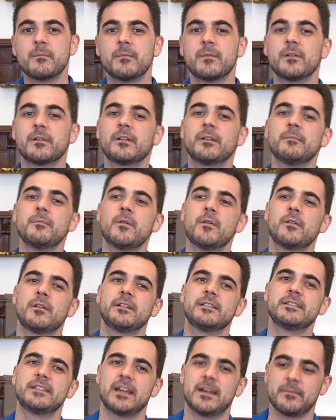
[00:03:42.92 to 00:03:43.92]
Looking more
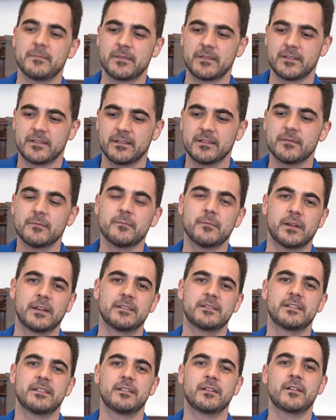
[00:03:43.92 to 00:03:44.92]
in depth, we
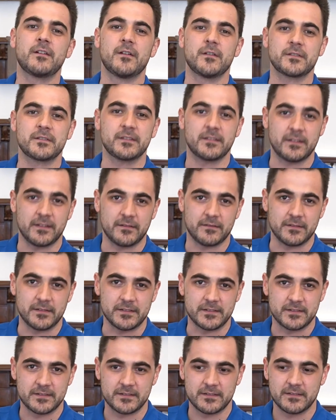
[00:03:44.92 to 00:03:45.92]
can see the cost
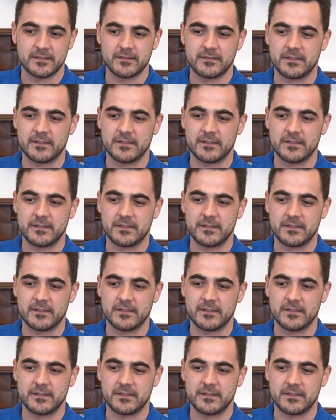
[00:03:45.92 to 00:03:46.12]
theories.